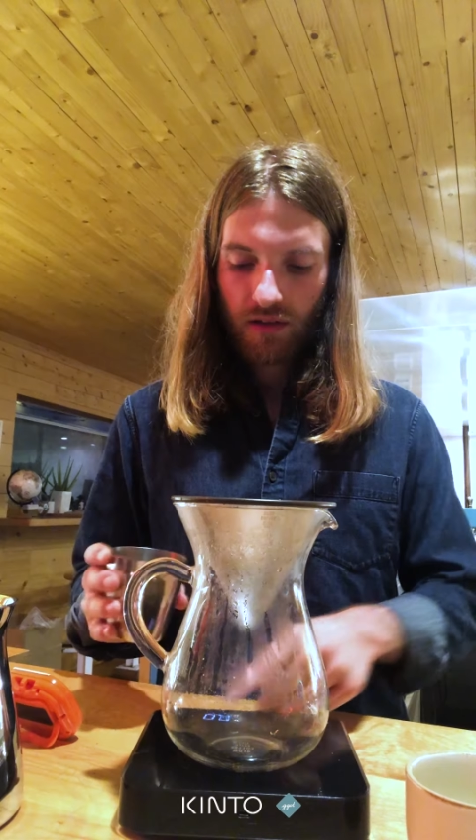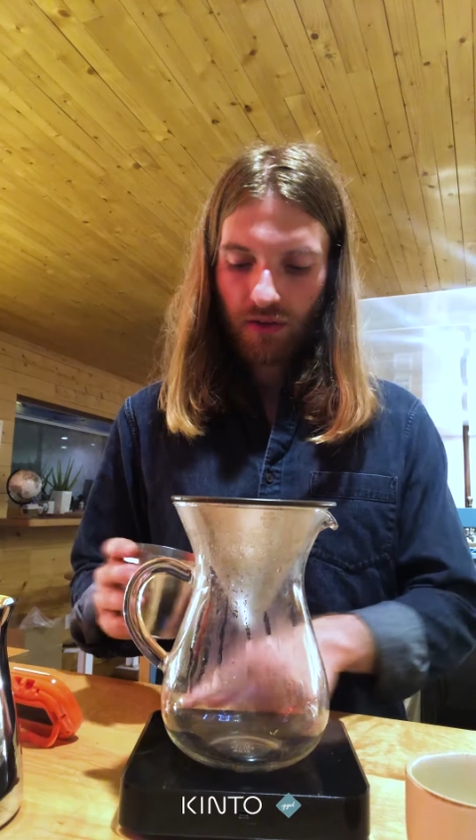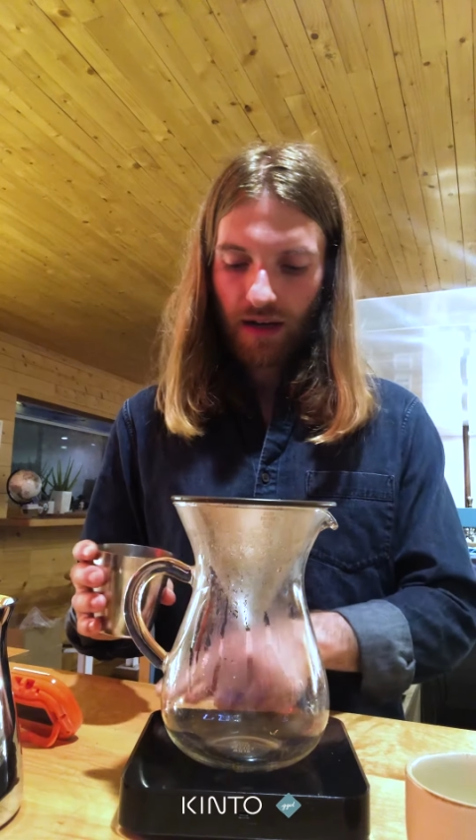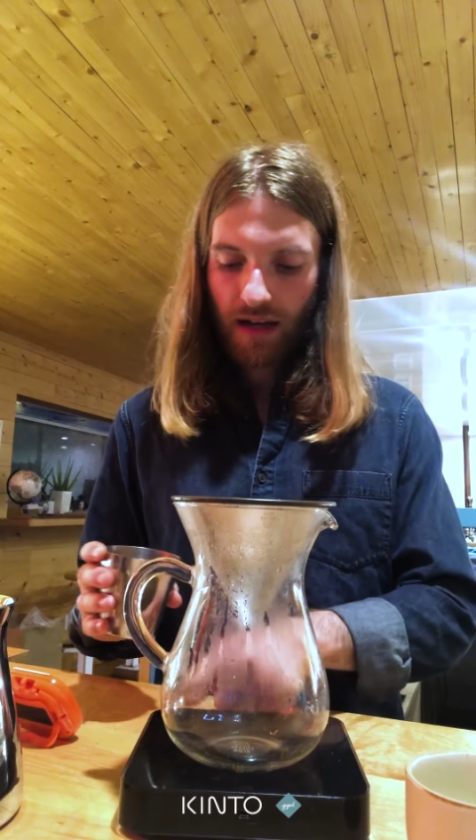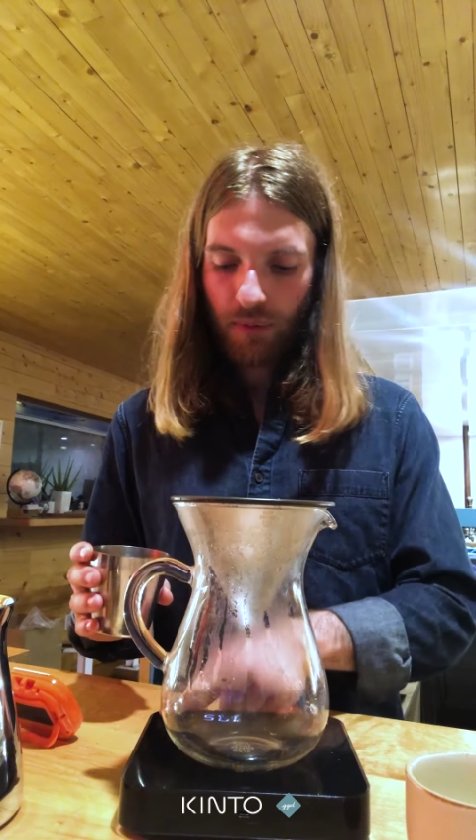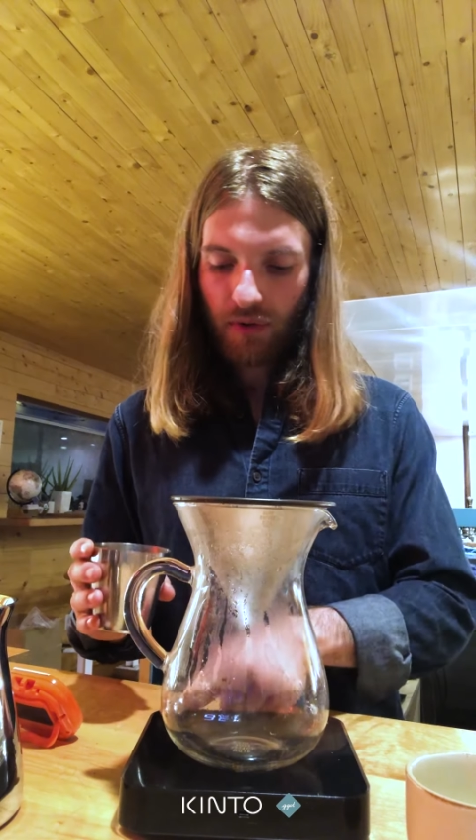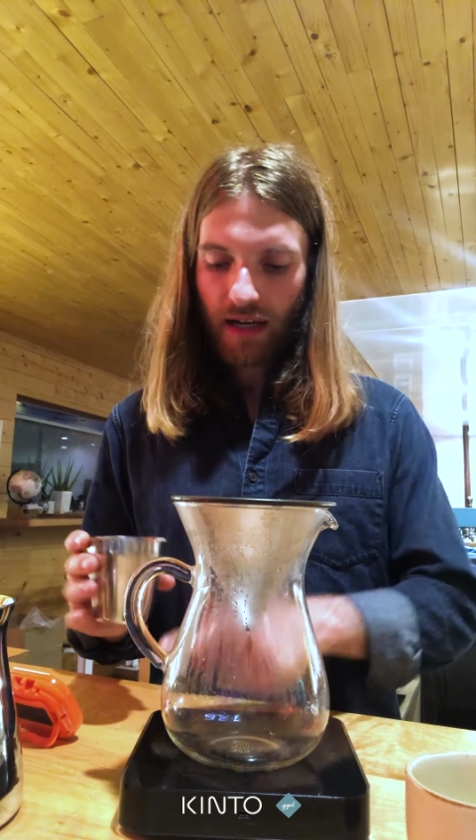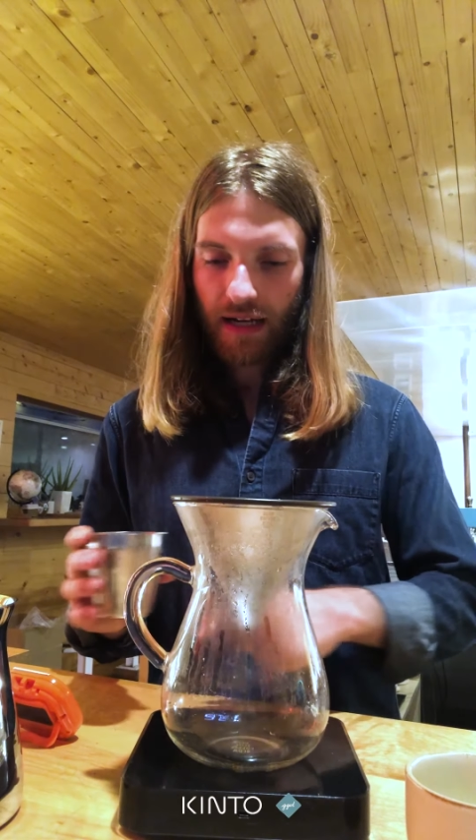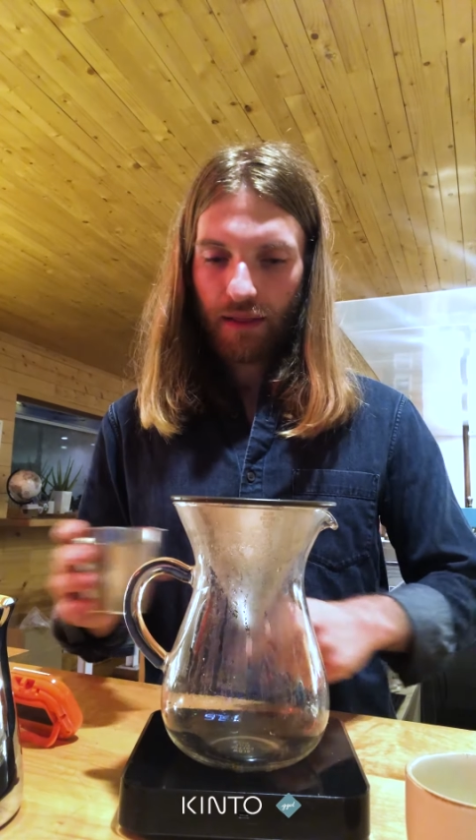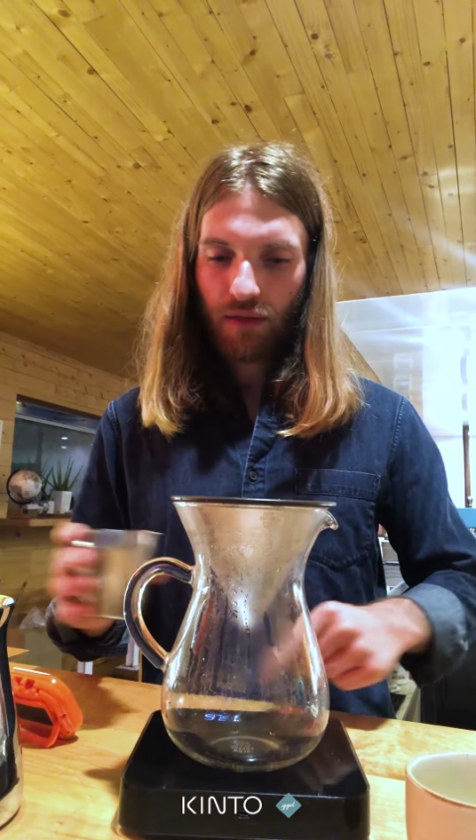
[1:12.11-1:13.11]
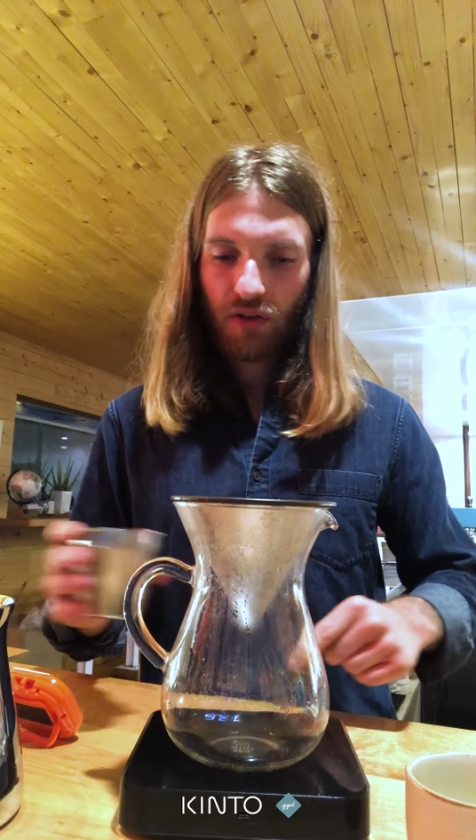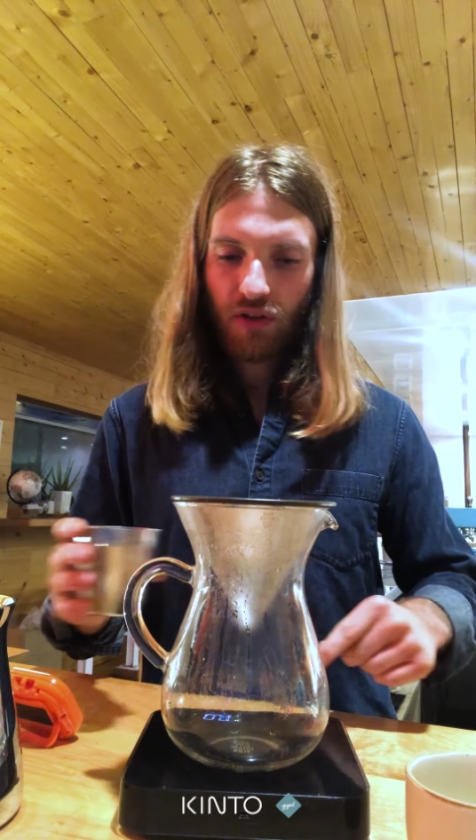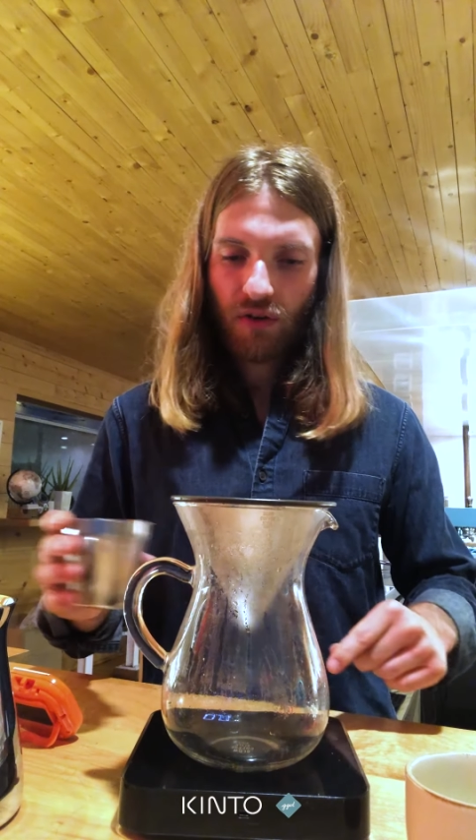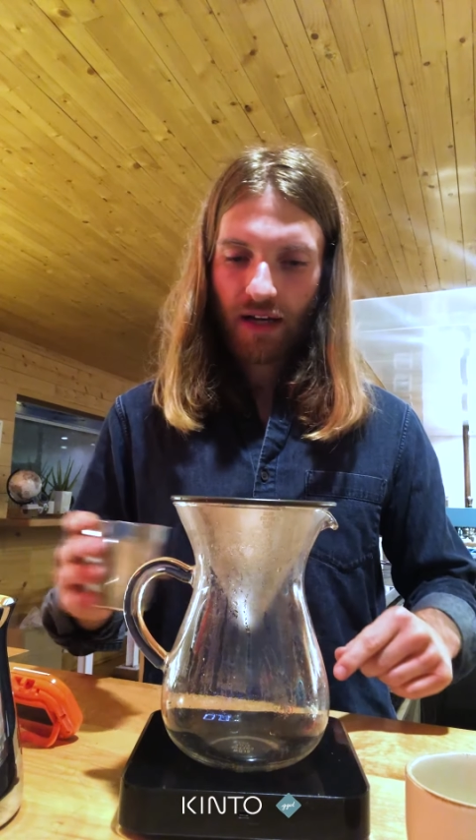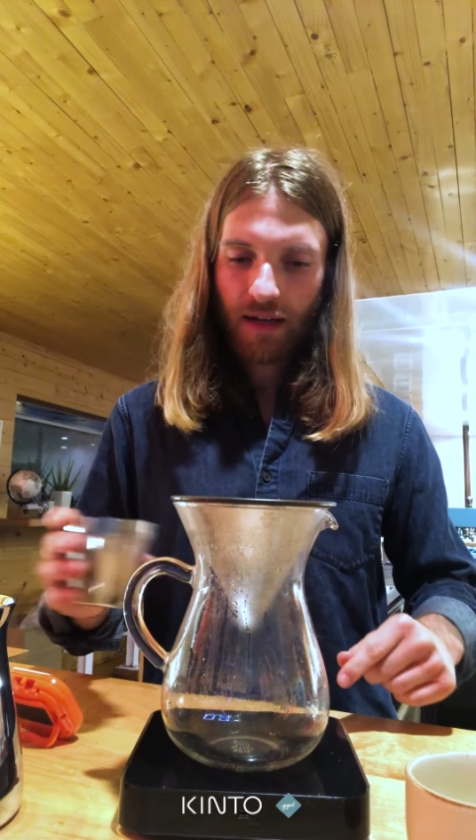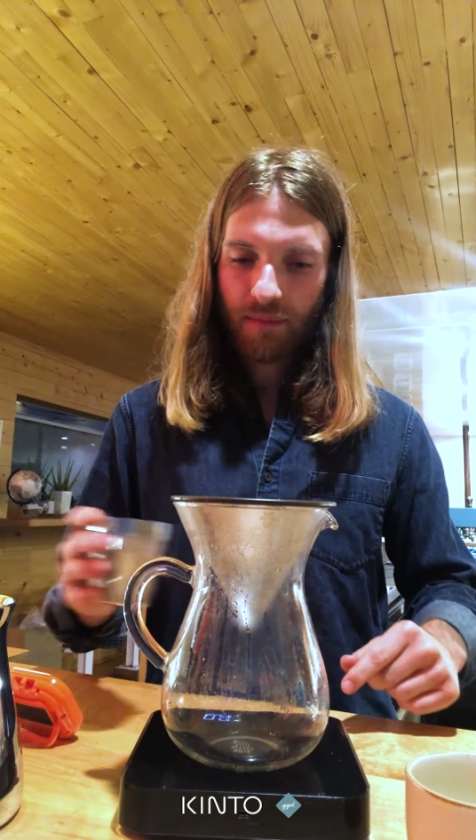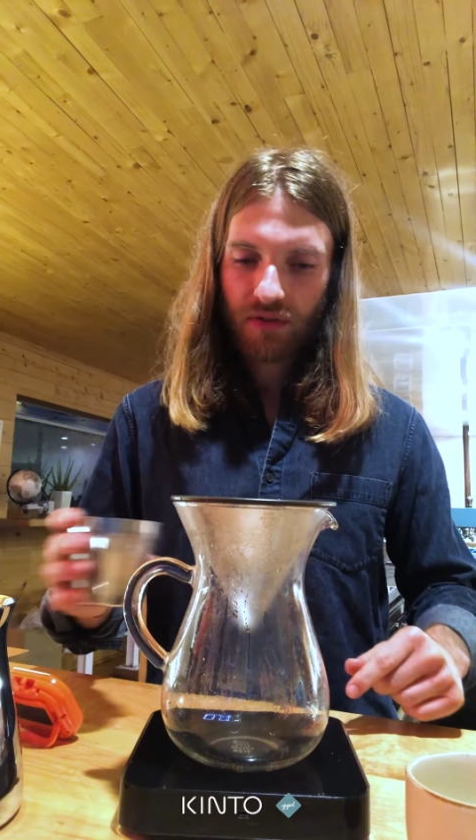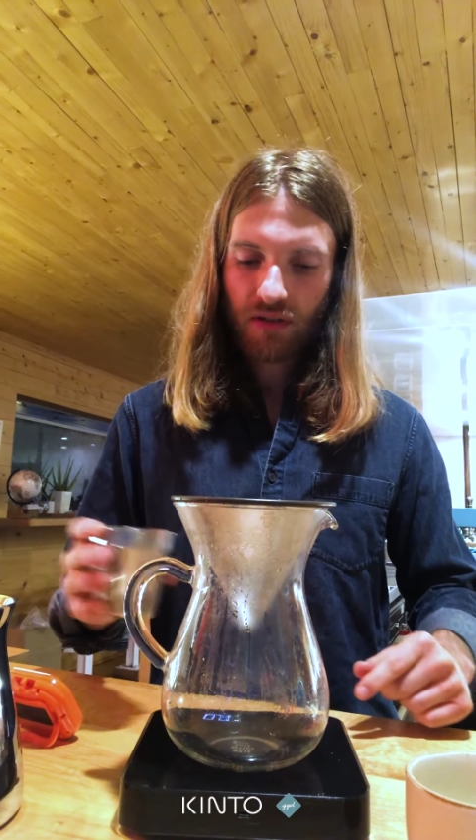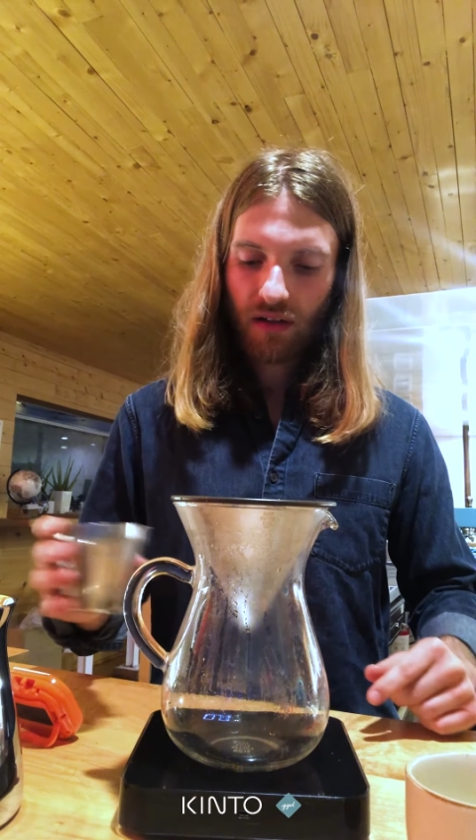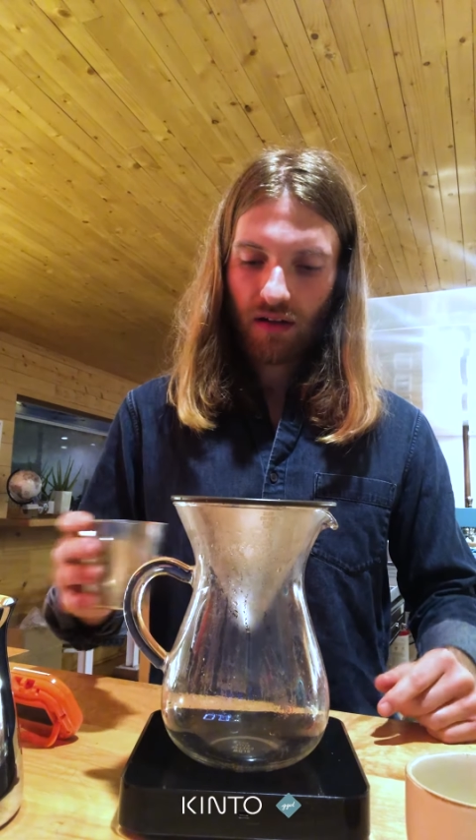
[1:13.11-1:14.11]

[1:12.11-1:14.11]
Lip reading: So I will add 30 grams